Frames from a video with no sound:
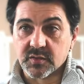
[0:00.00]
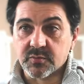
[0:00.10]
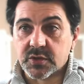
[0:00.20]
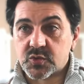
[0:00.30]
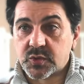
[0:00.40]

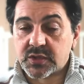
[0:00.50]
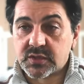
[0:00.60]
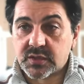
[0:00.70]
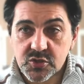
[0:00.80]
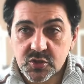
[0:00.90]

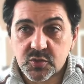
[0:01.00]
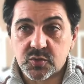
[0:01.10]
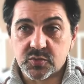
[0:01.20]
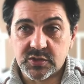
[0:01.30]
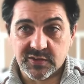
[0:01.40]
between
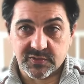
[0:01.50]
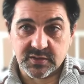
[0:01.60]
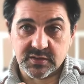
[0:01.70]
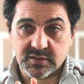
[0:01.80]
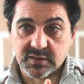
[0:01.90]
two
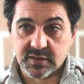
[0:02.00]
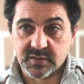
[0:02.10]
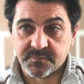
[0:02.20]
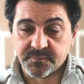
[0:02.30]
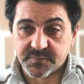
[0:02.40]
different
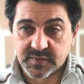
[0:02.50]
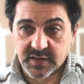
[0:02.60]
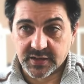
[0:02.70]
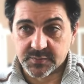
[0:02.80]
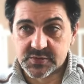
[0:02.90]

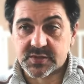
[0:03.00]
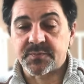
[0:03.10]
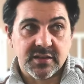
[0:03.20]
types.